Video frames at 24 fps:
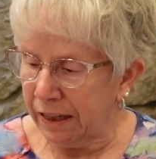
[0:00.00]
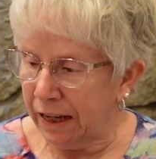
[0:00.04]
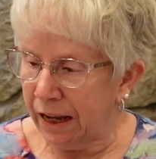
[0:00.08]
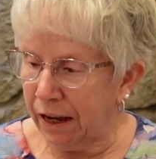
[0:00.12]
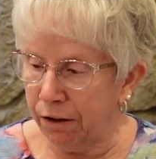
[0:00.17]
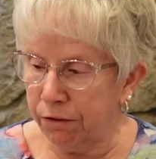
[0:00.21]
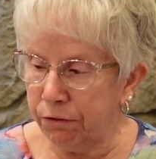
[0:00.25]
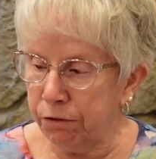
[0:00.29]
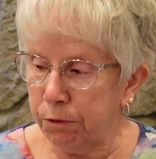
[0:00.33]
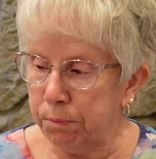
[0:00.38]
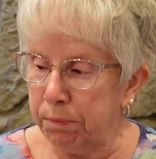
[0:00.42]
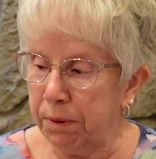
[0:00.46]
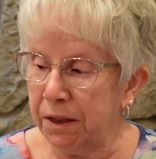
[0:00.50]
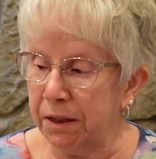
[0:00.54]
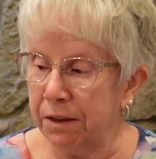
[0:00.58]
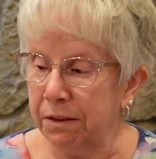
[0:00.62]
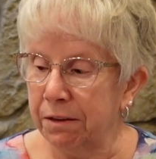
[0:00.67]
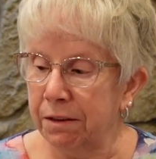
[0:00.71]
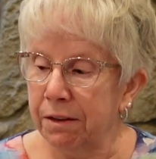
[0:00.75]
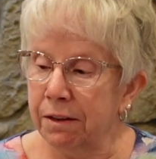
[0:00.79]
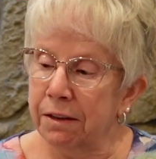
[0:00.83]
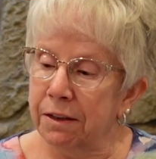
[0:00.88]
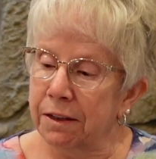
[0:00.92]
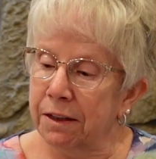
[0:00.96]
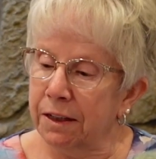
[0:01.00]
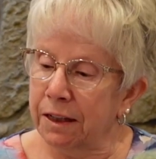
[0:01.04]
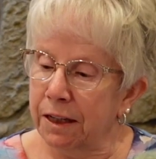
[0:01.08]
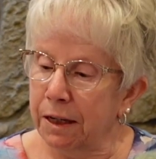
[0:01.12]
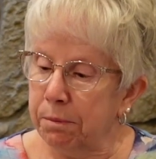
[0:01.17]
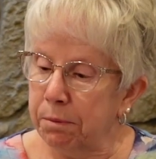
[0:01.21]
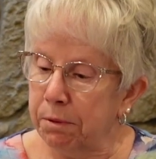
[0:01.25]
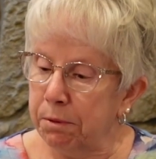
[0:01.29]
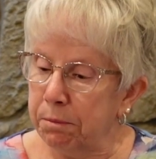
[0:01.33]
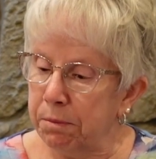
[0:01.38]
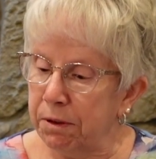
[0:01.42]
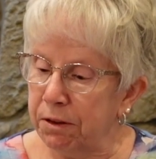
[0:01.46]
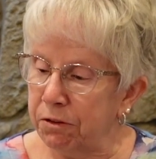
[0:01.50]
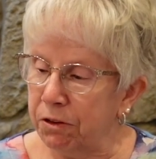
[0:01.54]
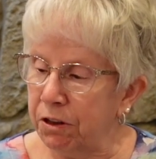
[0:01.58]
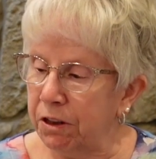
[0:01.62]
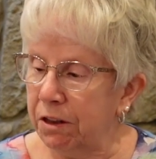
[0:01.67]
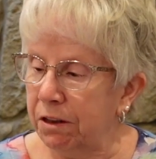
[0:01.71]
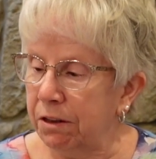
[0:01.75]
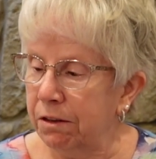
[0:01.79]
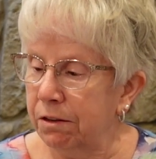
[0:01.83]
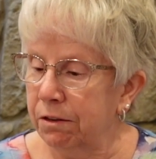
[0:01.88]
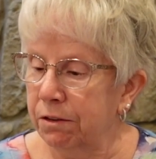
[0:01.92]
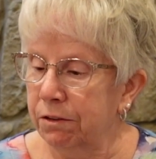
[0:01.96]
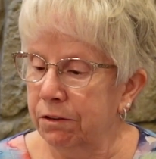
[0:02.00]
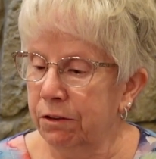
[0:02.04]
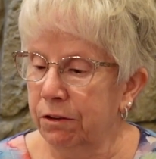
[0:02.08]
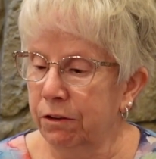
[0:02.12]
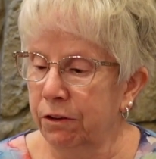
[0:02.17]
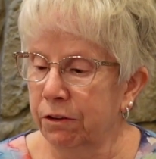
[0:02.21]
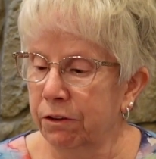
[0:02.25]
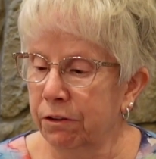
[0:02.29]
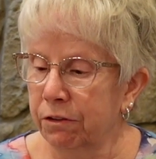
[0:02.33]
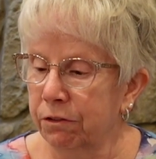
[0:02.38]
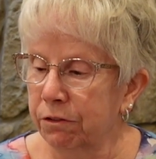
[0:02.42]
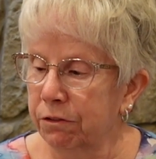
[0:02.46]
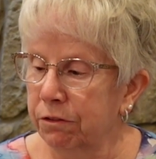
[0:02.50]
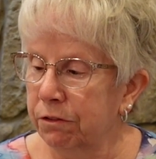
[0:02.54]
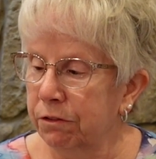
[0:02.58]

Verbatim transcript: How have you been? Keeping busy? Yeah.